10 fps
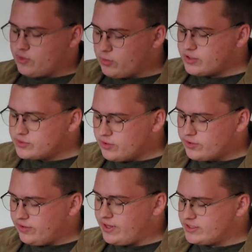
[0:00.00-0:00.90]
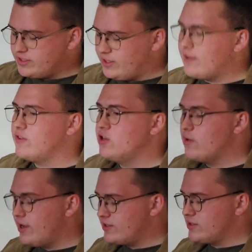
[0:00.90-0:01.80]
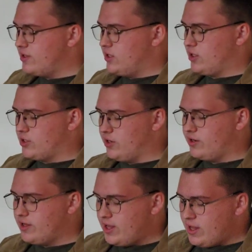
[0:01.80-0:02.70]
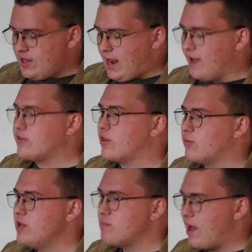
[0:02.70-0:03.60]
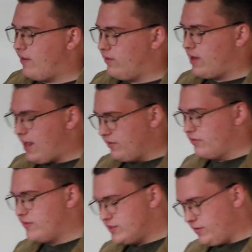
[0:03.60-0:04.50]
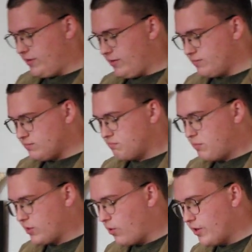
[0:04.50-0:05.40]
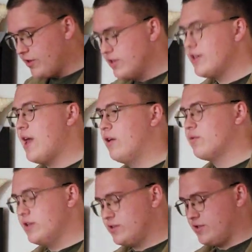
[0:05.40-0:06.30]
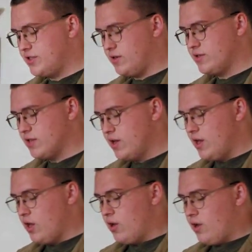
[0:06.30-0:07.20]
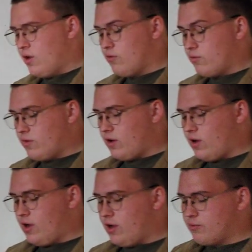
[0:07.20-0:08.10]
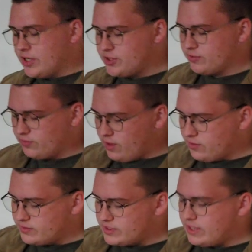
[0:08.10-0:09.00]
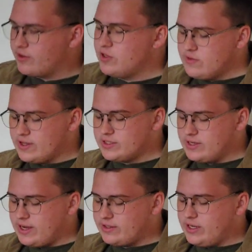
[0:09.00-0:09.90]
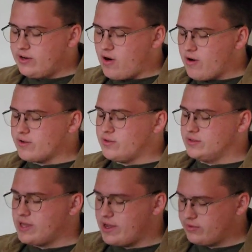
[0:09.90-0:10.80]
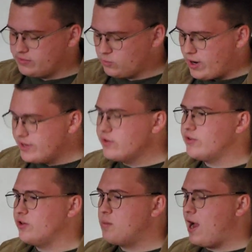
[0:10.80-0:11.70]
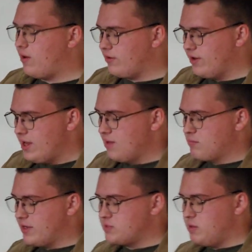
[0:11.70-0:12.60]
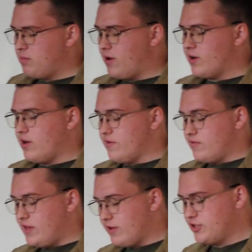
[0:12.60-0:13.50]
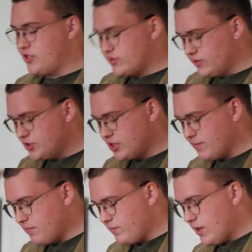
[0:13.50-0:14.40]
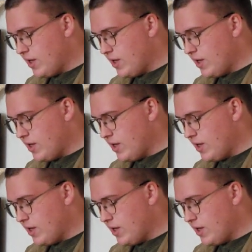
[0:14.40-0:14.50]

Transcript: The worst nuclear incident in the U.S. occurred at the 3 Mile Island facility. But according to Yale researchers, Richard Rhodes, in a 2019 article titled Why Nuclear Power Must Be Part of the Energy Solution,